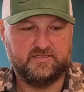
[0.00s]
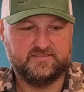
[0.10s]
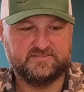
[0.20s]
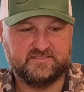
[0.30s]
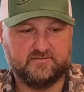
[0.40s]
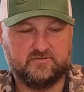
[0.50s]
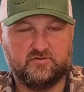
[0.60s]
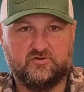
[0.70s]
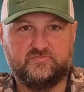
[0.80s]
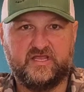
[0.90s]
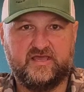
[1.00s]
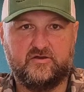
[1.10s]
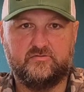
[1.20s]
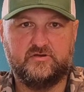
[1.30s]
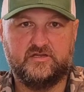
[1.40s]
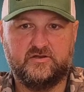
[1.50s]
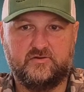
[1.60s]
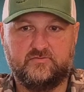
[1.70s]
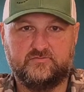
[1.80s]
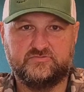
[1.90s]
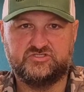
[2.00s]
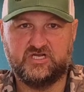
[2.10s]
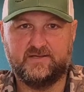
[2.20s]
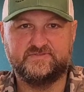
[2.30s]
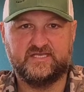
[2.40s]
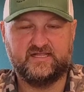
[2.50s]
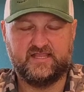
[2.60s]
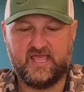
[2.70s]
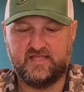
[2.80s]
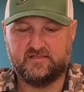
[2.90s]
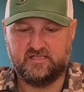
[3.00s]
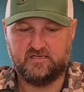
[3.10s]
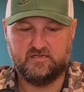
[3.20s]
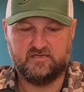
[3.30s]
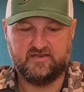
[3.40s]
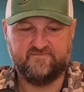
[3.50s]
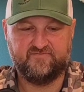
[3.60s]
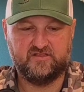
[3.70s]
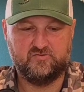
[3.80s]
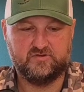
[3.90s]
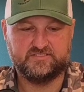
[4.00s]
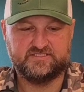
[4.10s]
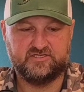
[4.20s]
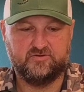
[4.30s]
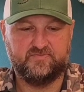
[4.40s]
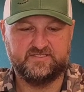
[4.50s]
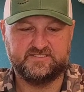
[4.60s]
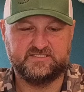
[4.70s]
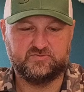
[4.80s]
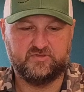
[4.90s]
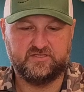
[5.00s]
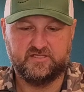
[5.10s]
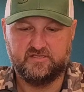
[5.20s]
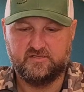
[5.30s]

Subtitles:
It's the little hometown, shops like that definitely you want to send your business with.